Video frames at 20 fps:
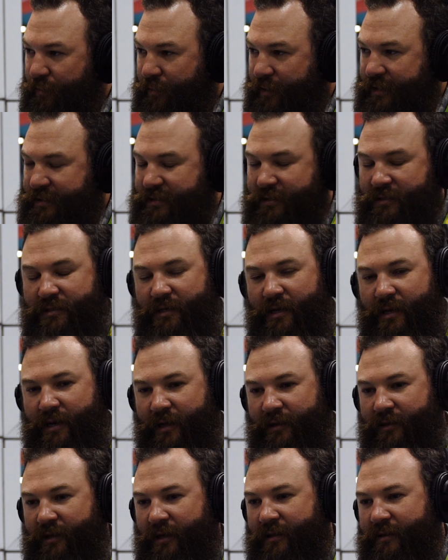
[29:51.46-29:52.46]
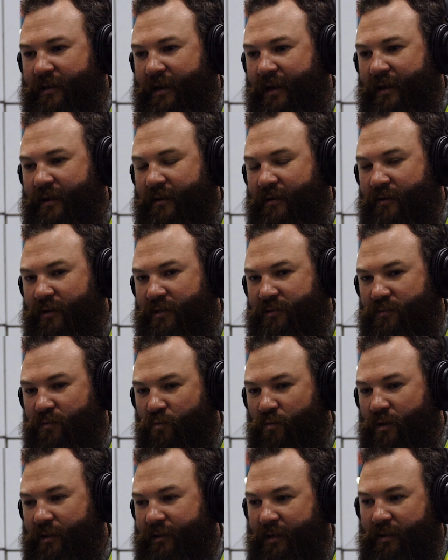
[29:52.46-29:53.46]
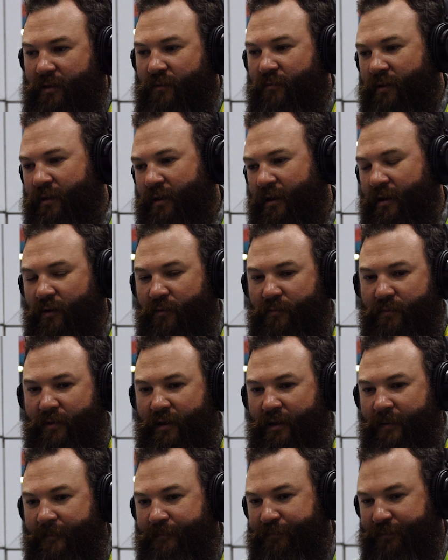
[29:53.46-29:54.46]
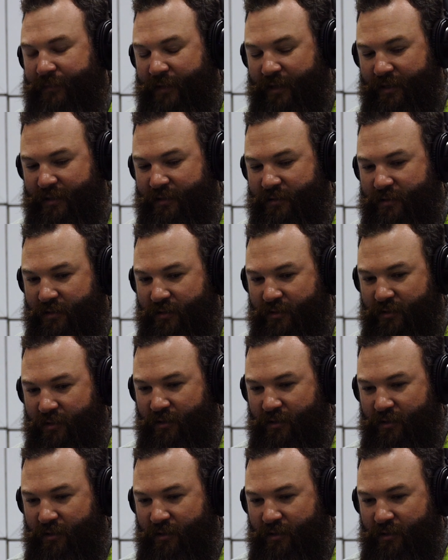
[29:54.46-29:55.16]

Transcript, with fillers: places, and I think that is one thing that really helped me is